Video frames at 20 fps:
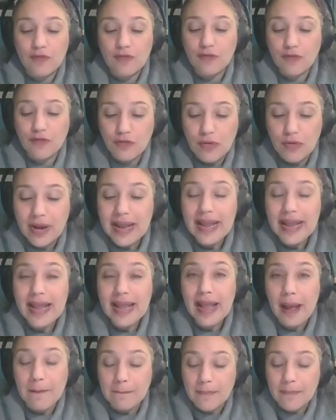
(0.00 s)

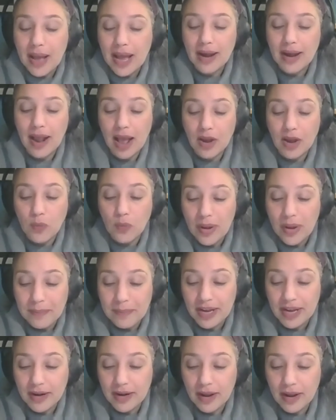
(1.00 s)
free men and
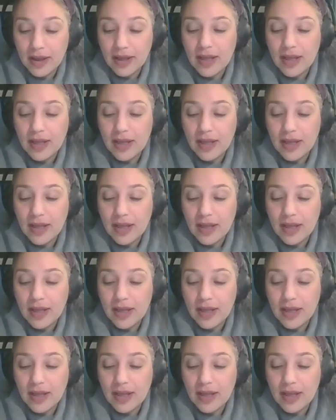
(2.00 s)
women.